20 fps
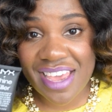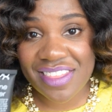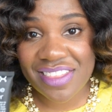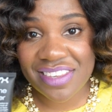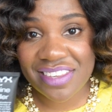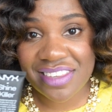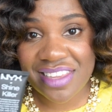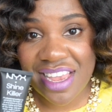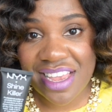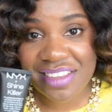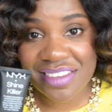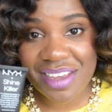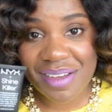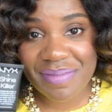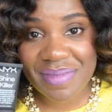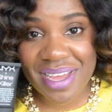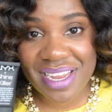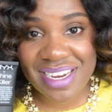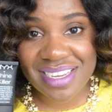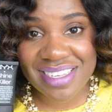In the States,
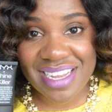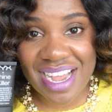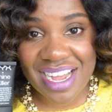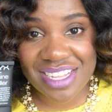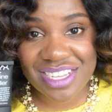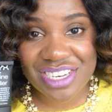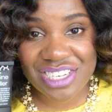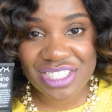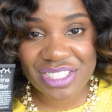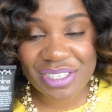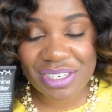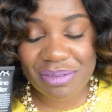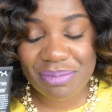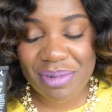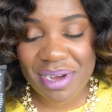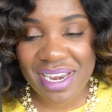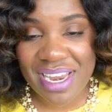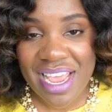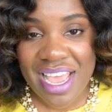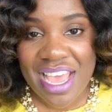I'm not exactly sure,
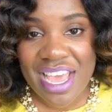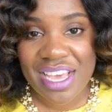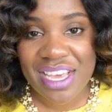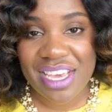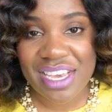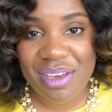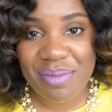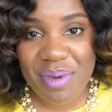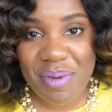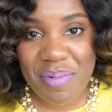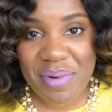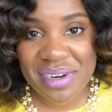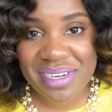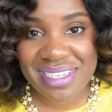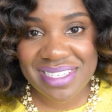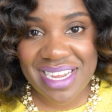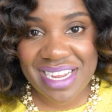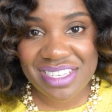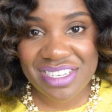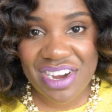but it can be
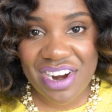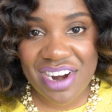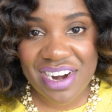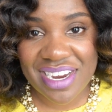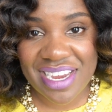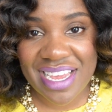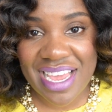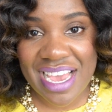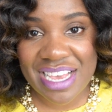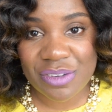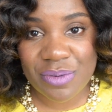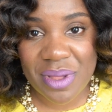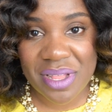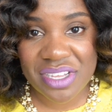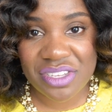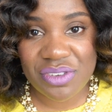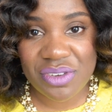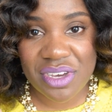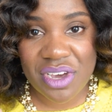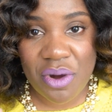purchased at Target as well
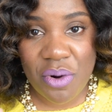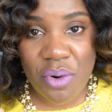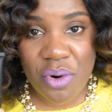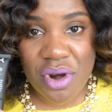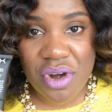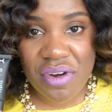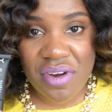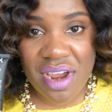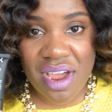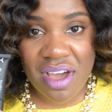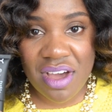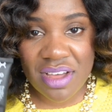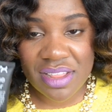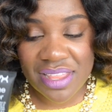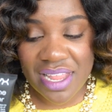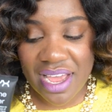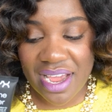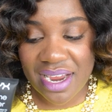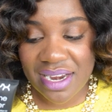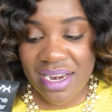as you can order it
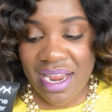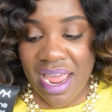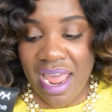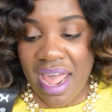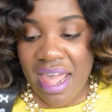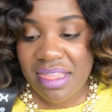online.